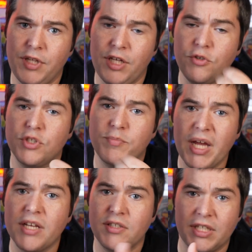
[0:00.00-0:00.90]
you
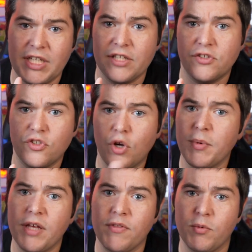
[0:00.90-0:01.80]
spent to get so
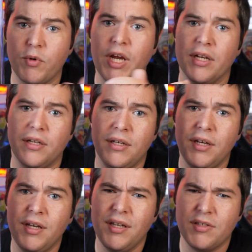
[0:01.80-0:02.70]
many of them graded.
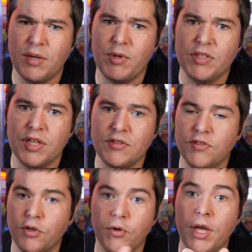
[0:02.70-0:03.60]
Does that make sense?
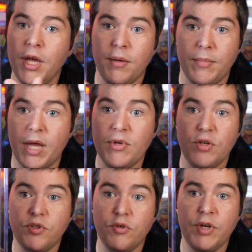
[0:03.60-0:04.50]
So maybe
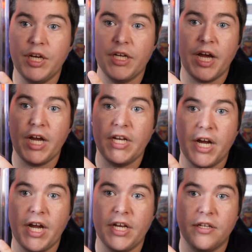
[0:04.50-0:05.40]
you do hit a
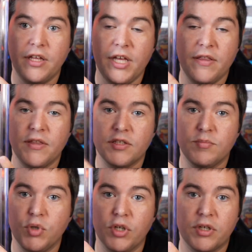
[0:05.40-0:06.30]
9.9 in this
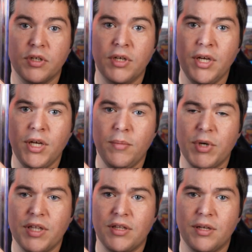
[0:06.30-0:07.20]
book,
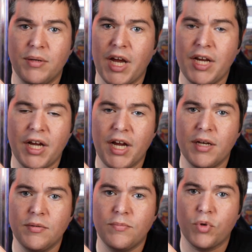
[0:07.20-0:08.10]
but the
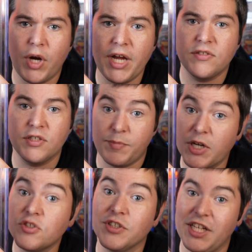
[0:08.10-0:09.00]
9.9 price,
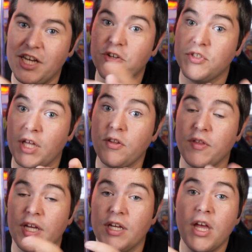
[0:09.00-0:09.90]
especially, here's the other
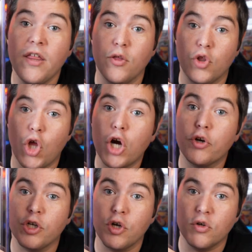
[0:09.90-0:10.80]
thing: the
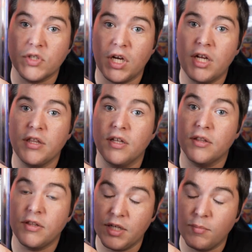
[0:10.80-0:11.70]
longer it goes on,
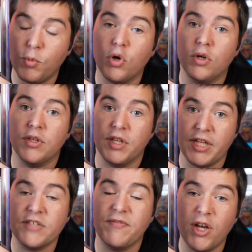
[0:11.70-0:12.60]
the
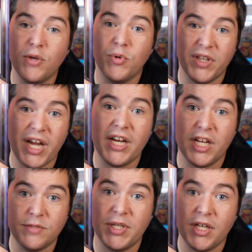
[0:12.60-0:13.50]
less valuable
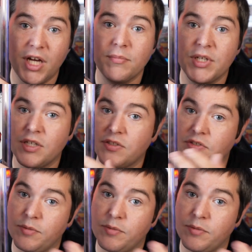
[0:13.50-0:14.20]
9.9s become, because